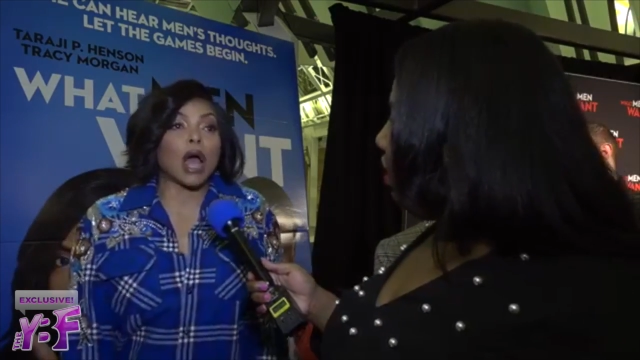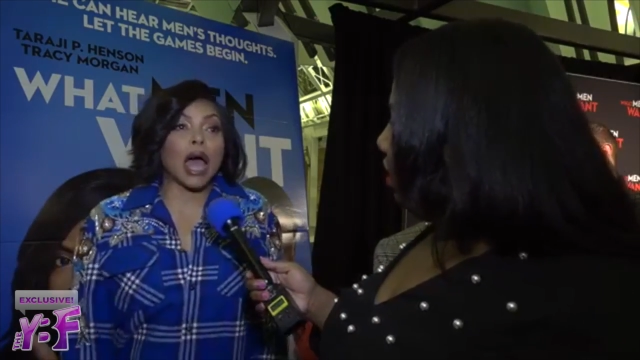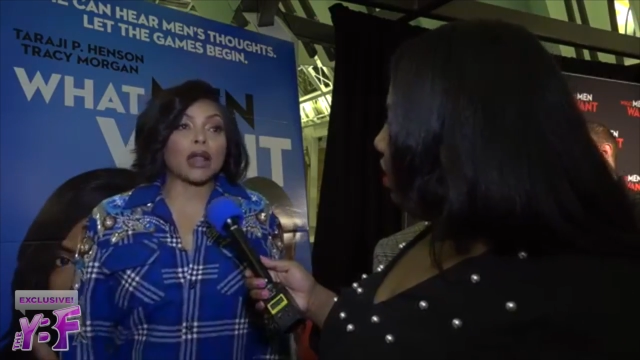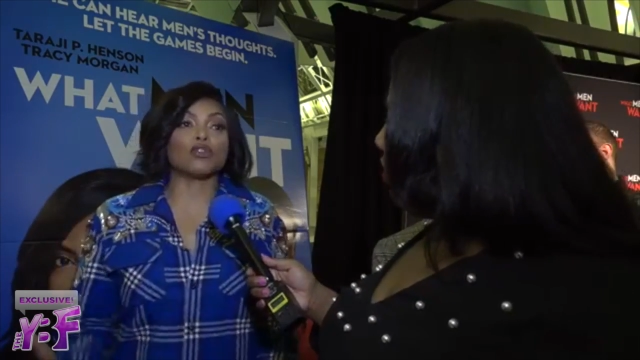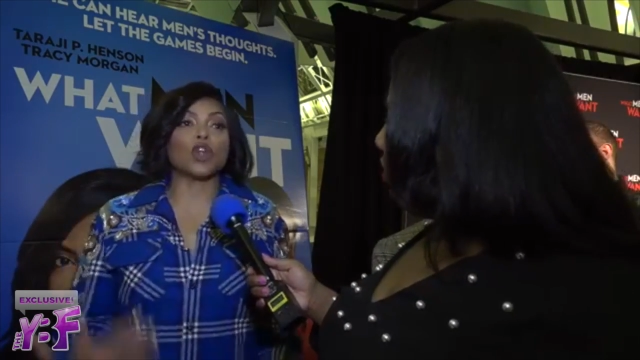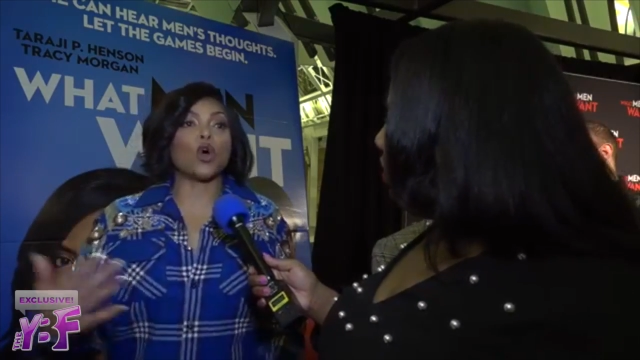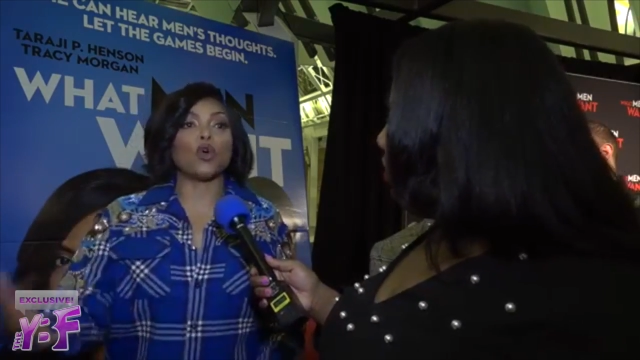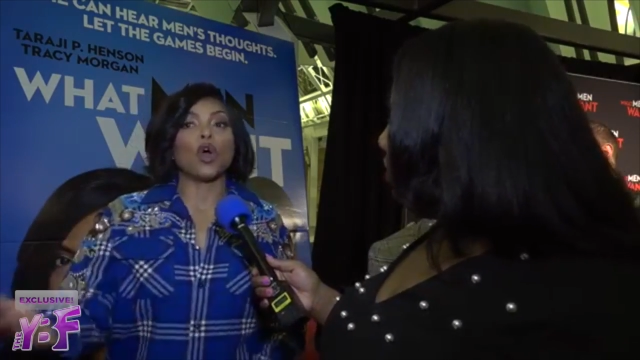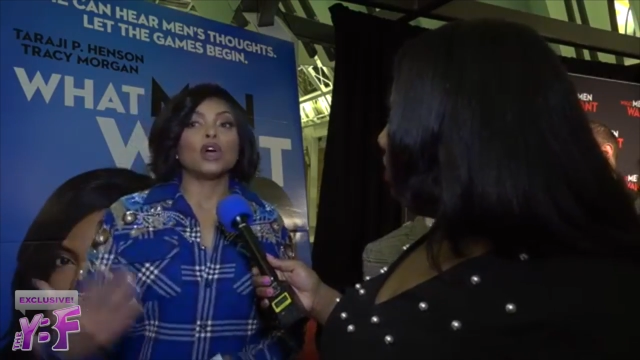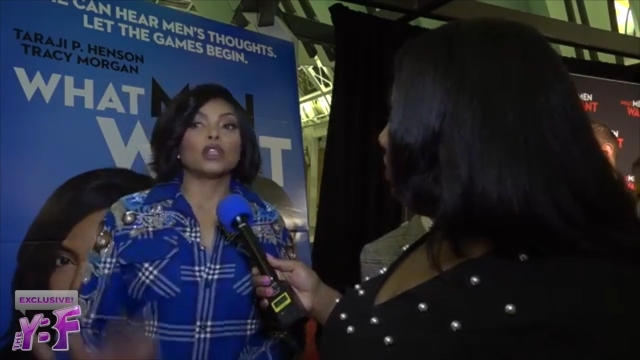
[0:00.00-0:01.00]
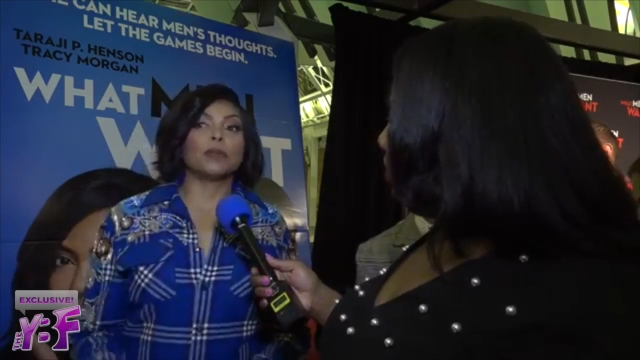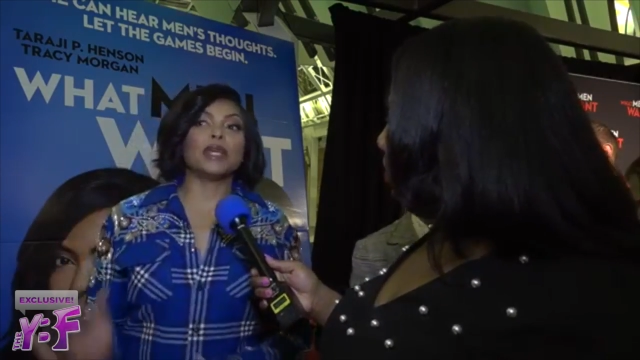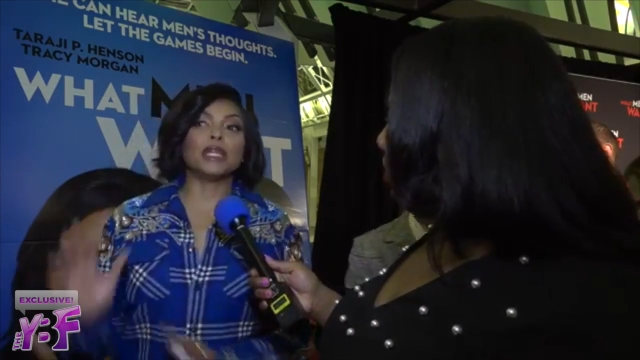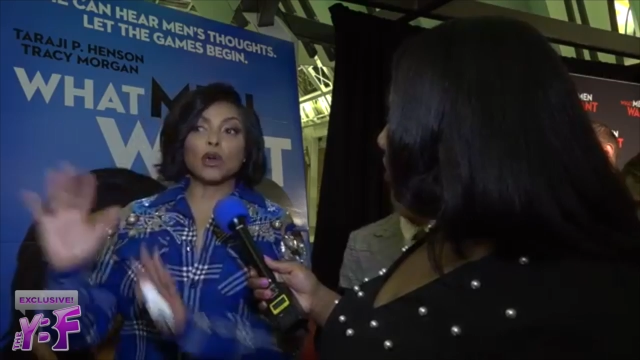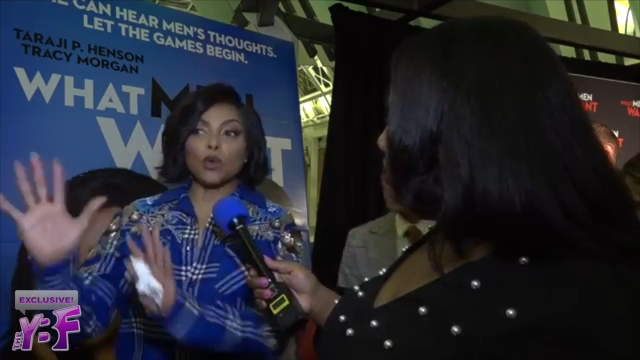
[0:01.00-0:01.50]
I don't know. The
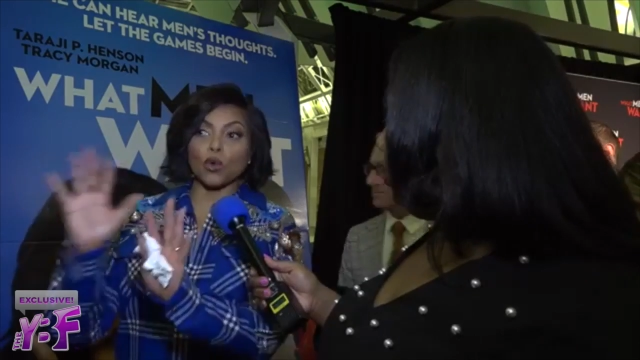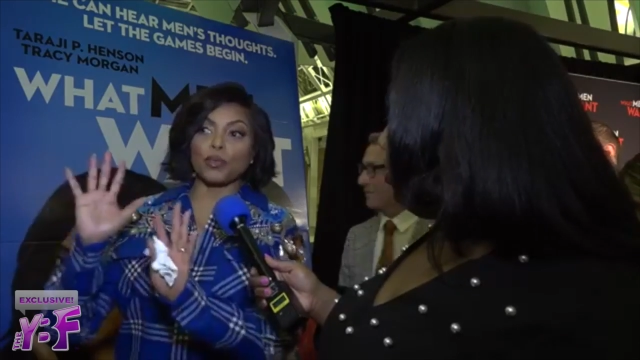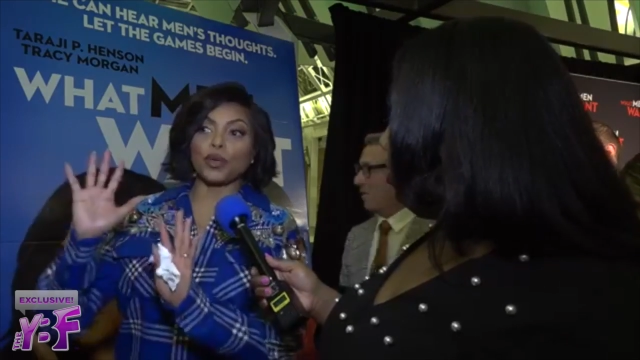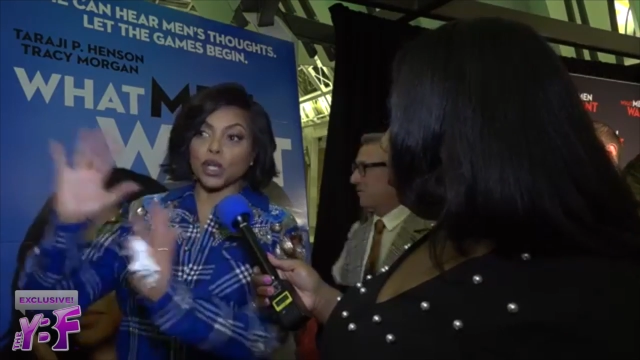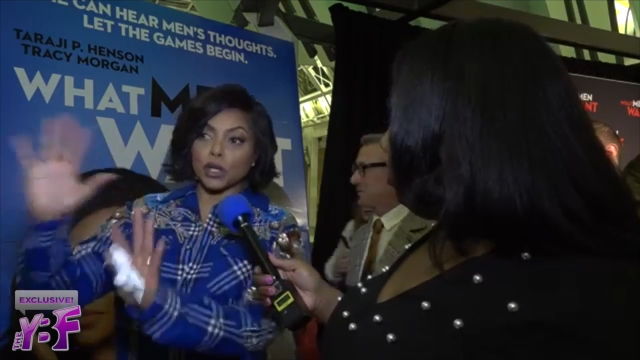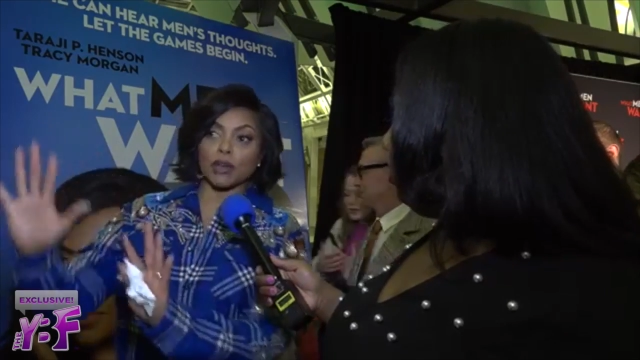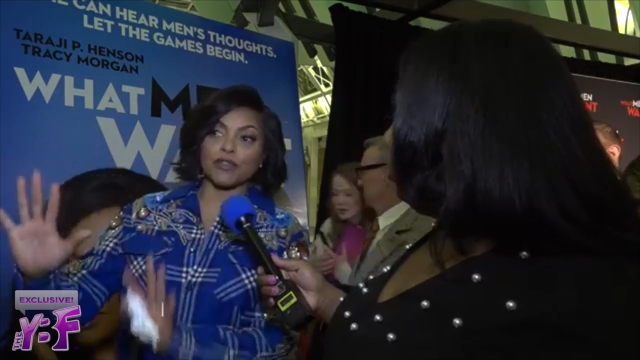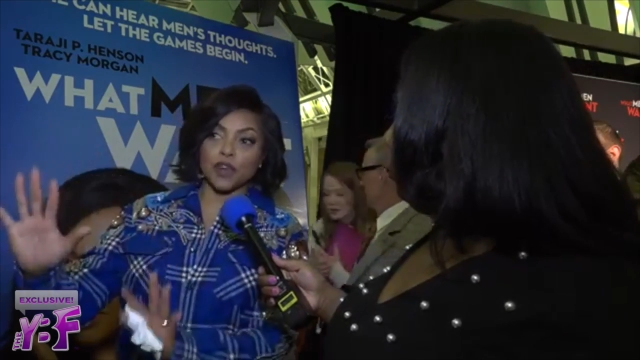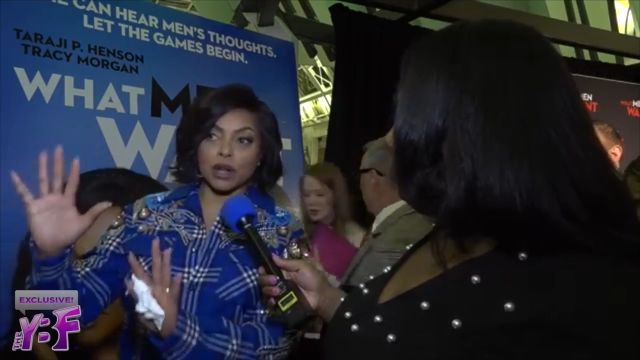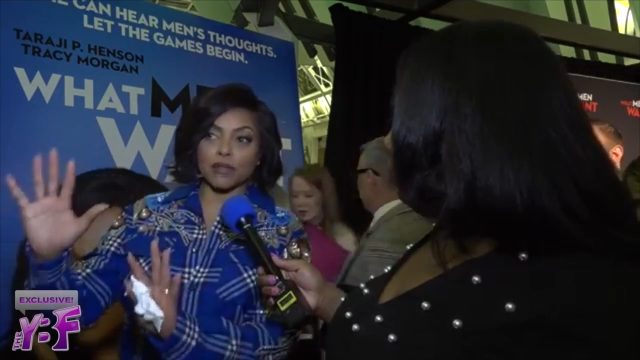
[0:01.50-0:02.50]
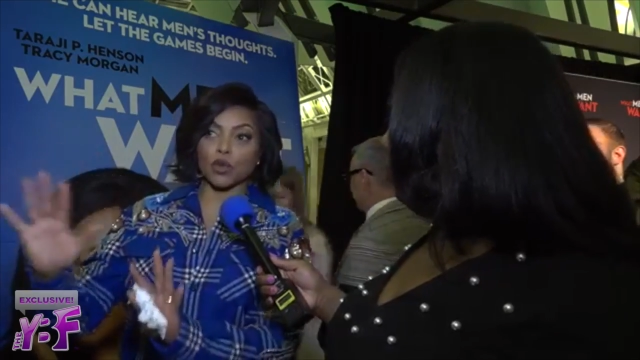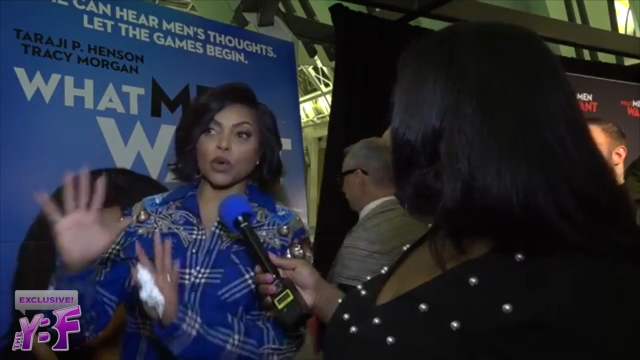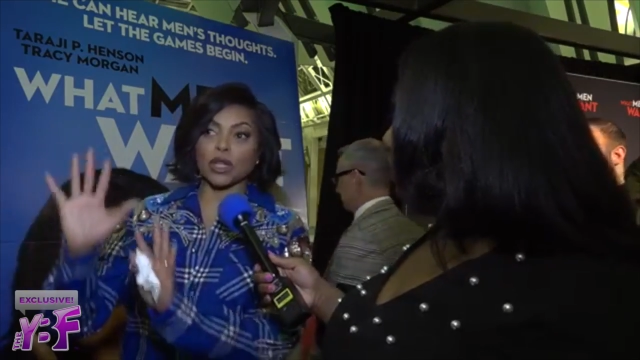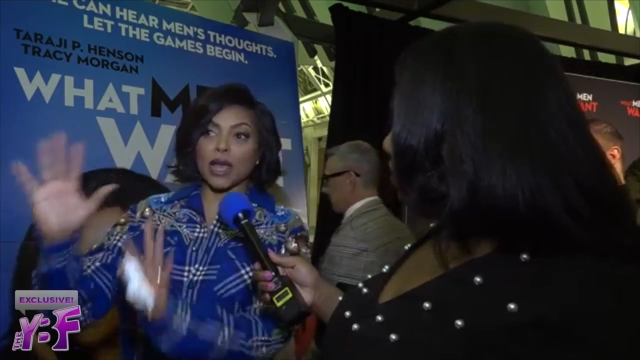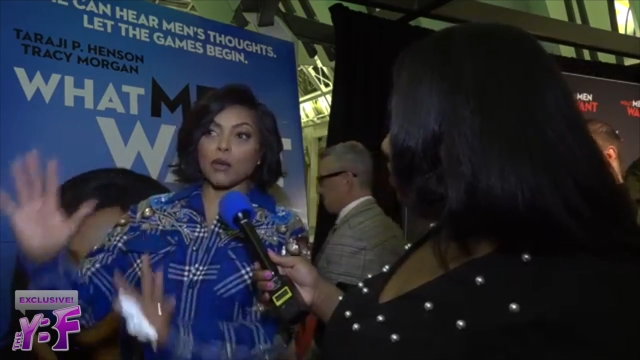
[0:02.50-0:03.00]
media will put in front of you
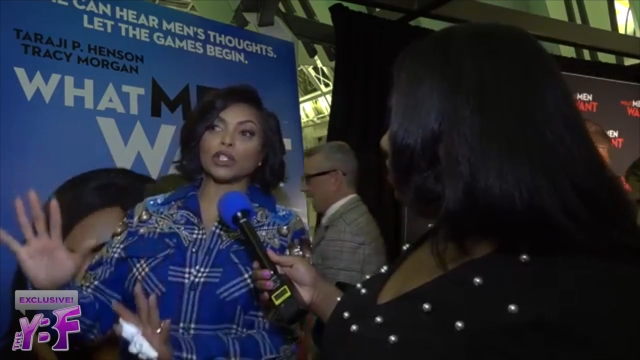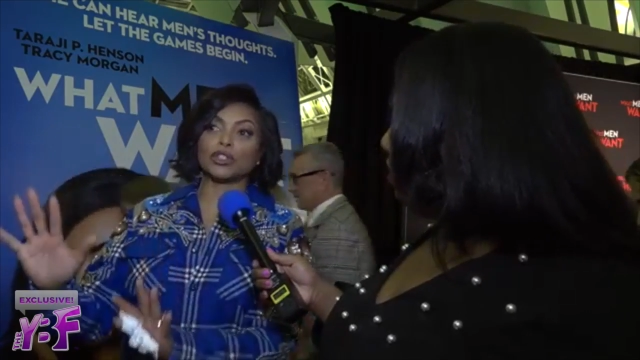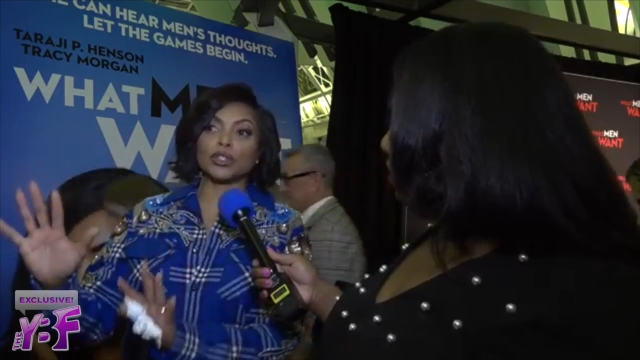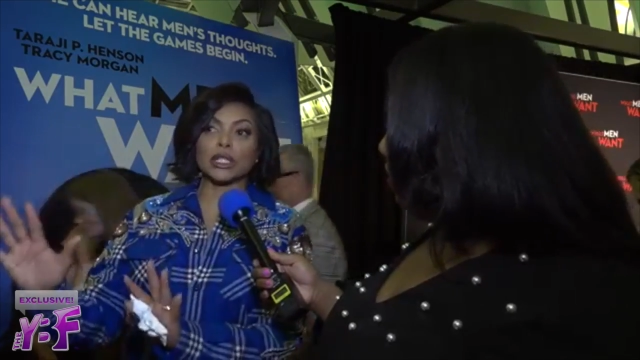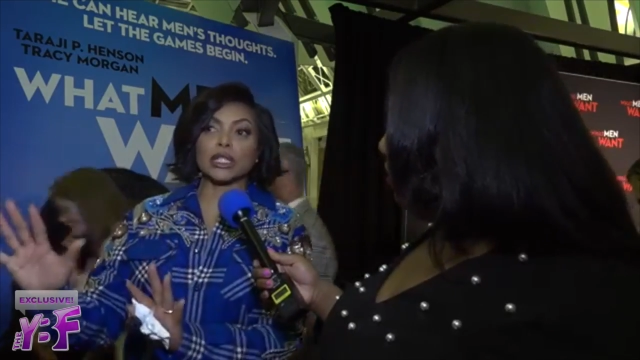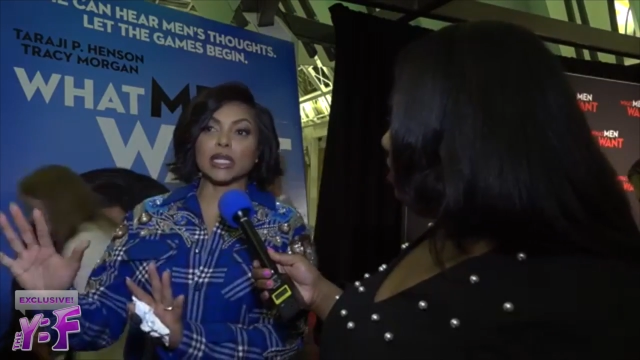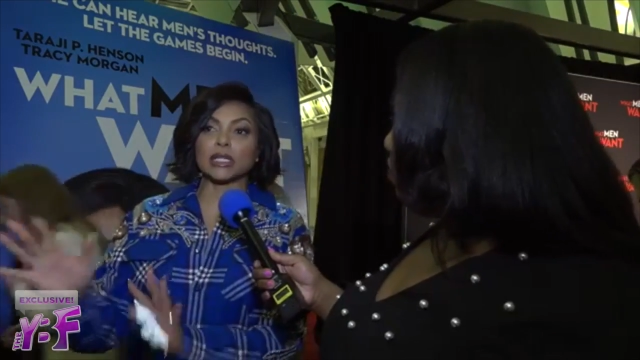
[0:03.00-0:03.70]
what they want you to see.